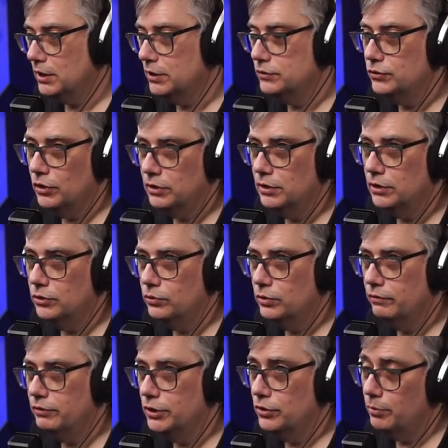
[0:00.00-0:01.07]
I can certainly
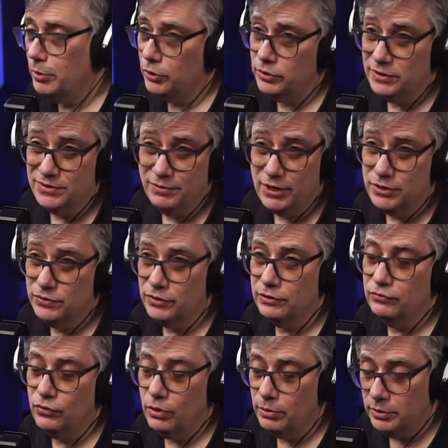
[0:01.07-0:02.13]
do a video about it. It's very
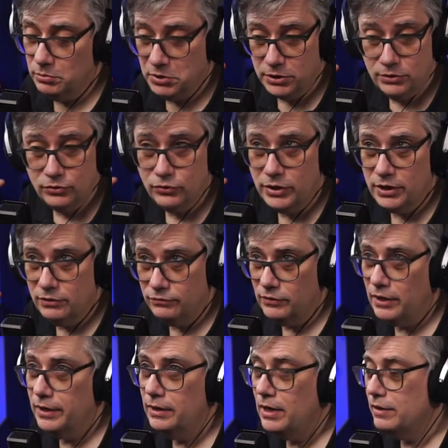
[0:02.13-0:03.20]
straightforward, but you know, kind
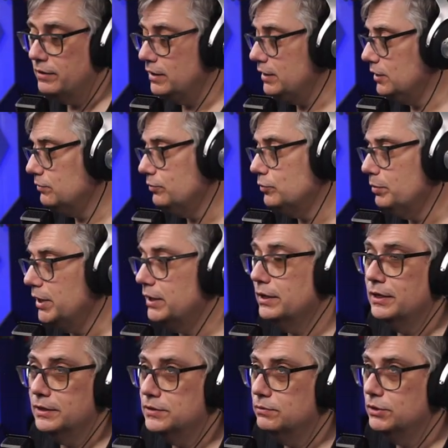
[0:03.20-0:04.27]
of, I, I think it would make
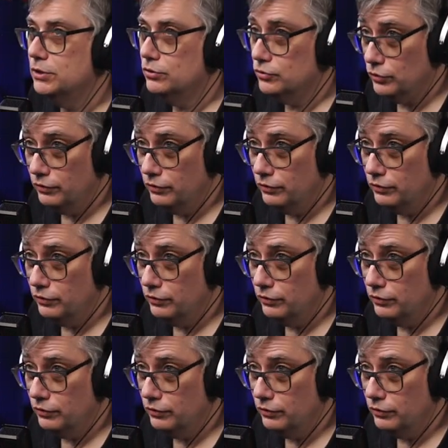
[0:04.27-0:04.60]
a nice video.